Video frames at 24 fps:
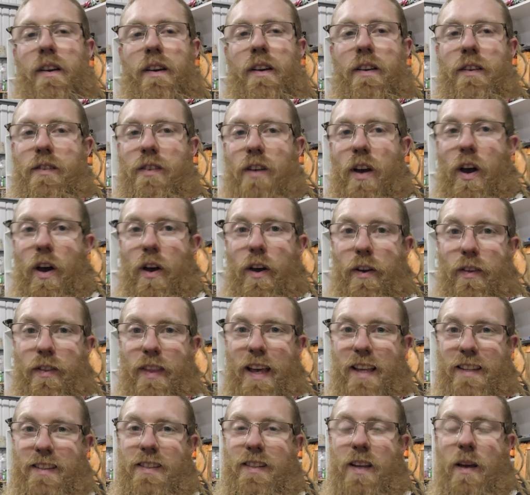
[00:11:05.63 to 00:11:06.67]
So
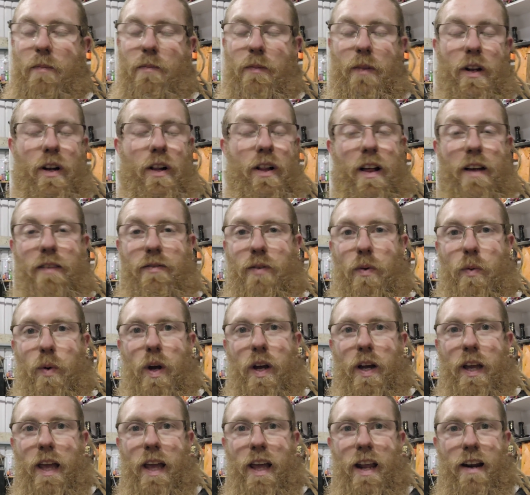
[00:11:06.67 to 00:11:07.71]
that's something that I'll have to
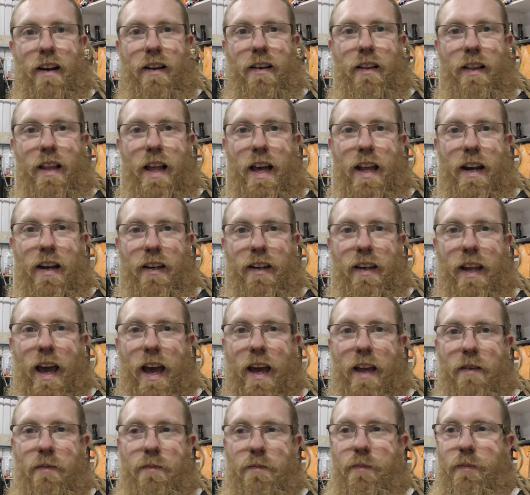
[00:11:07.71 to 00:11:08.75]
work out at a later
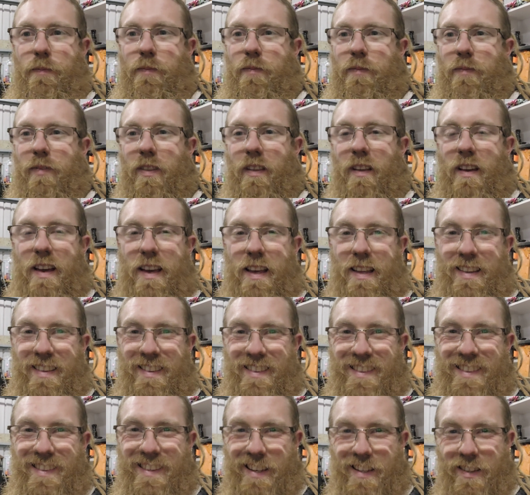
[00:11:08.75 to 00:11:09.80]
date.
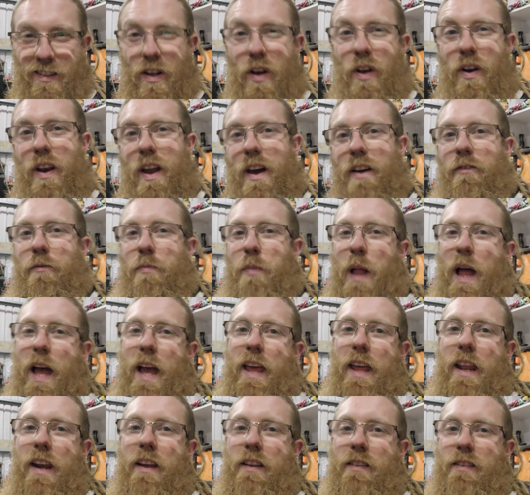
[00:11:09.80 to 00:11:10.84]
There's not enough
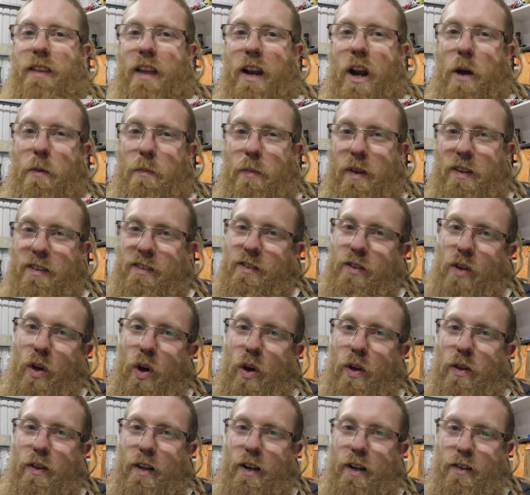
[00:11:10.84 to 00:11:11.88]
play in it that I'm
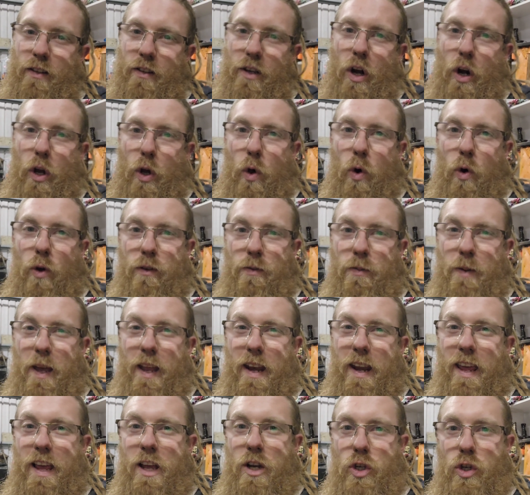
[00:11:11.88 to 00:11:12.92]
concerned that it's going to cause me
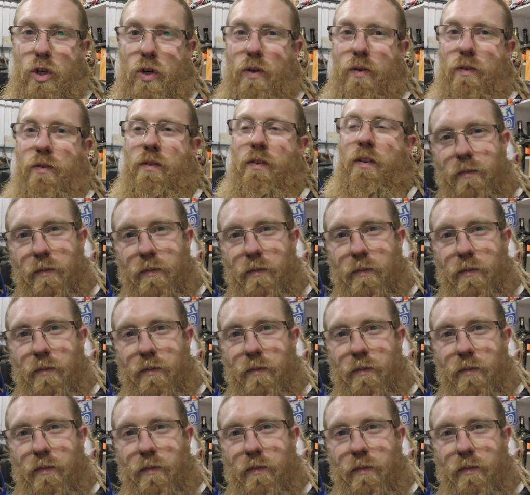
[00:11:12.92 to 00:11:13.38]
any issues.